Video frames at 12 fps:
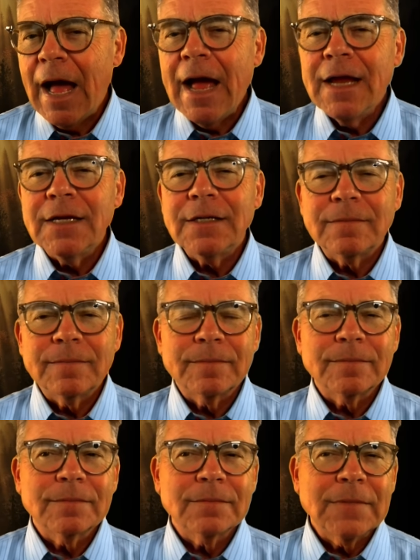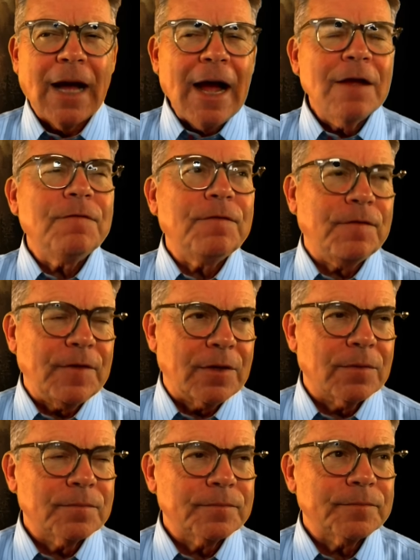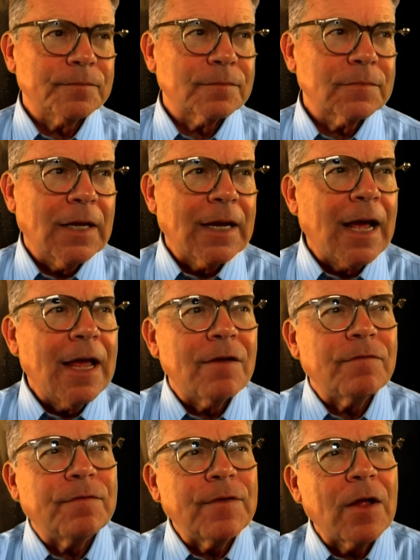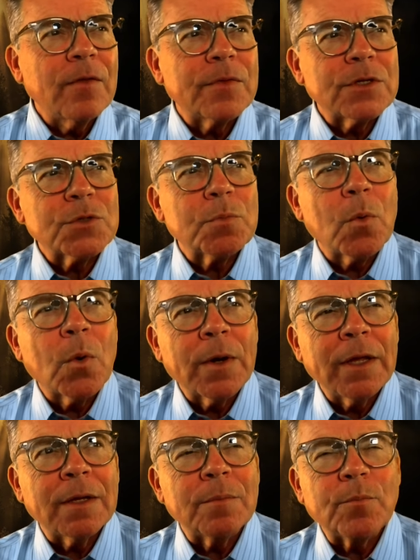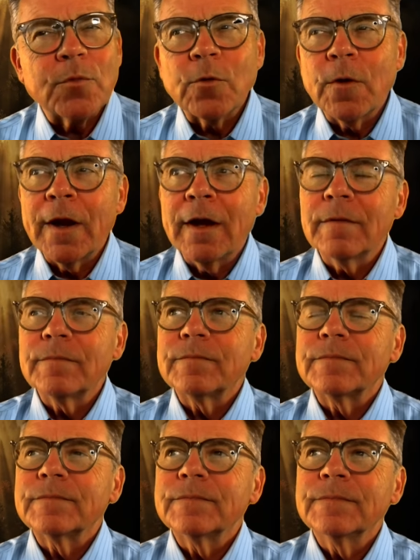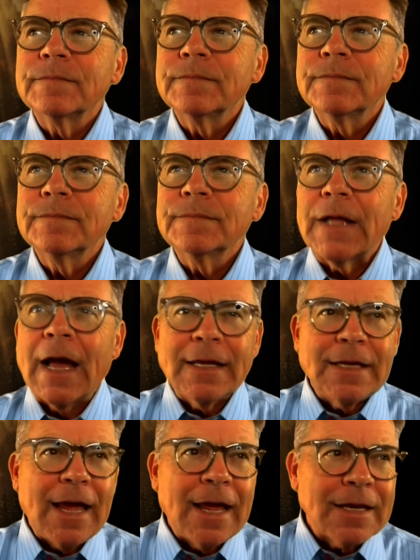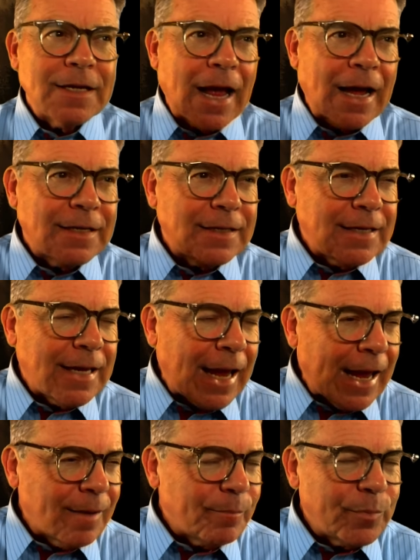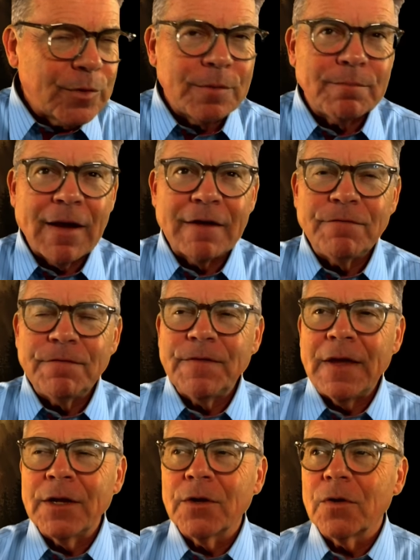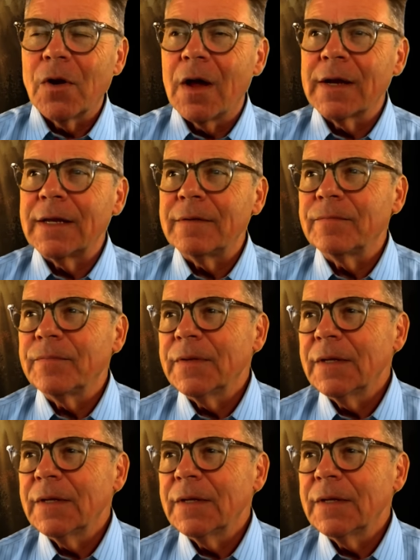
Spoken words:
I feel, and I have felt this morning in prayer, I can't put my finger on it,